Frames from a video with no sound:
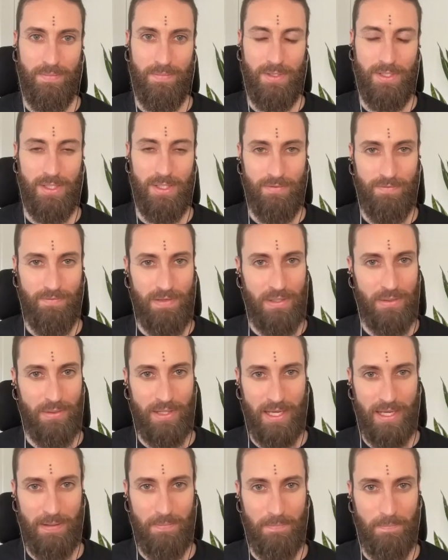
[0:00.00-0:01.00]
Just feel
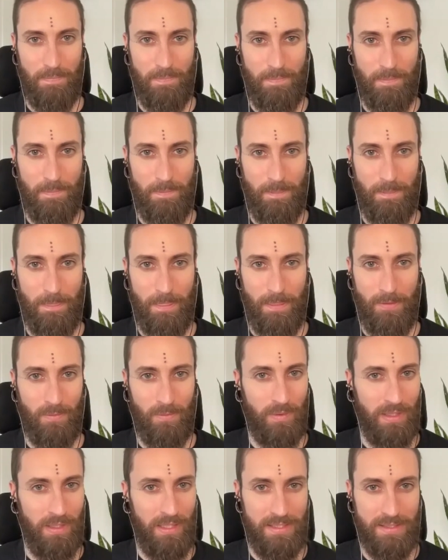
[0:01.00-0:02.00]
that.
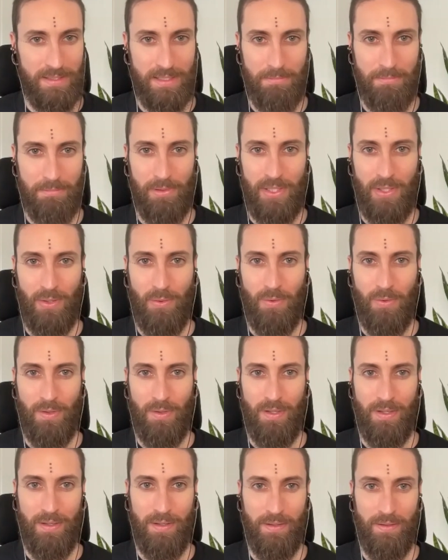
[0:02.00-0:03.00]
Really simple
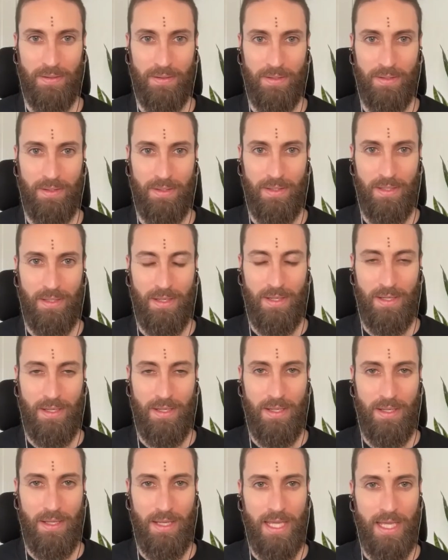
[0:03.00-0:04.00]
inquiry here.
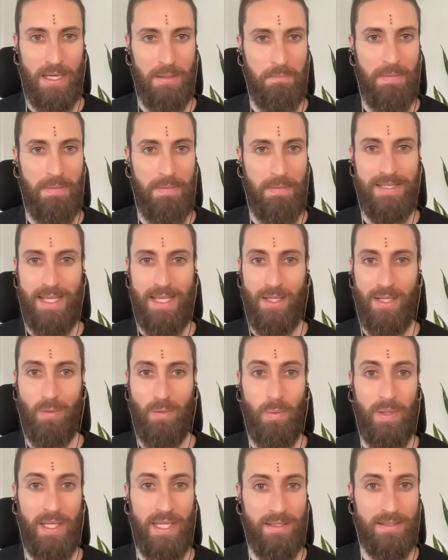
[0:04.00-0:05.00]
And it may take
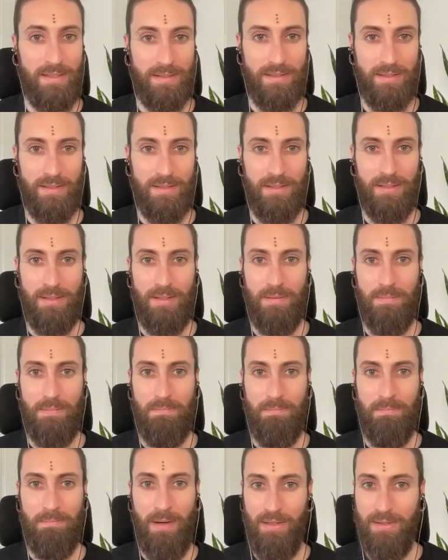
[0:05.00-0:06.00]
weeks,
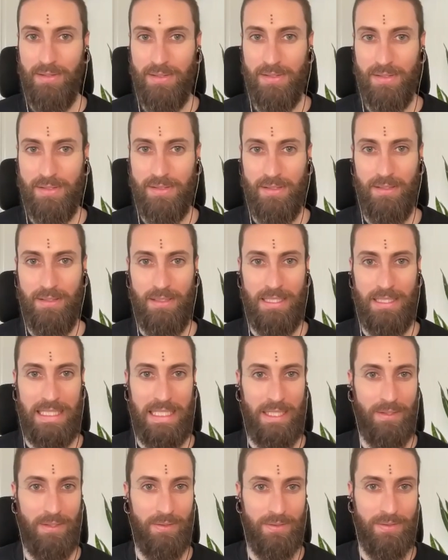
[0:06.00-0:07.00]
months,
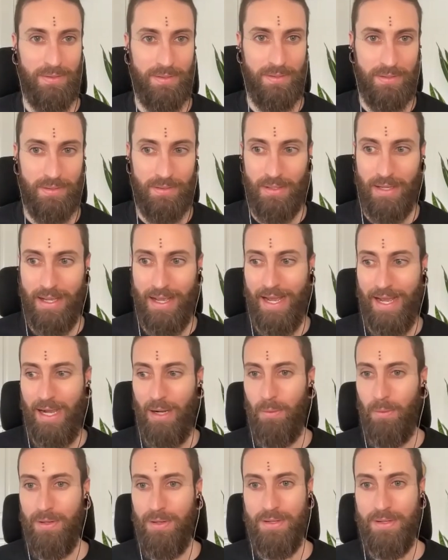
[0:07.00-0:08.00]
years,
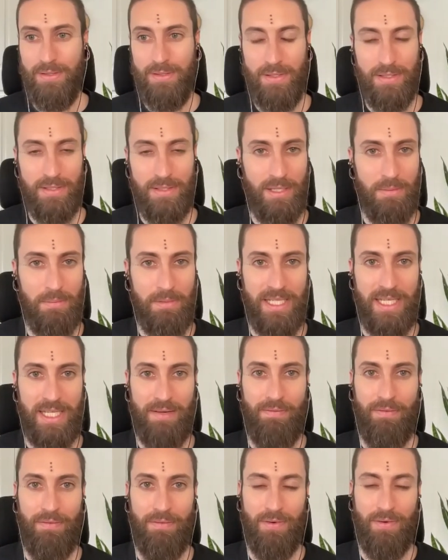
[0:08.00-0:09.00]
hours. It's going to be
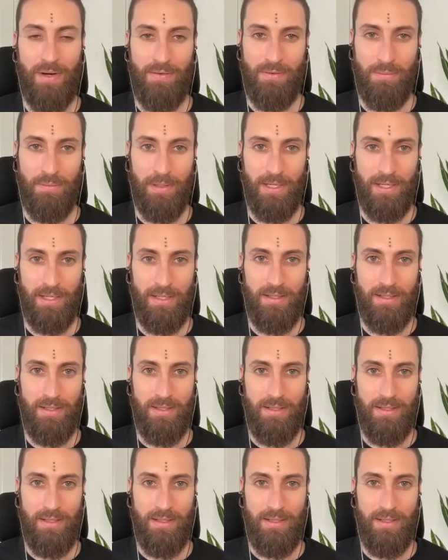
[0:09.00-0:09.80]
different for everybody.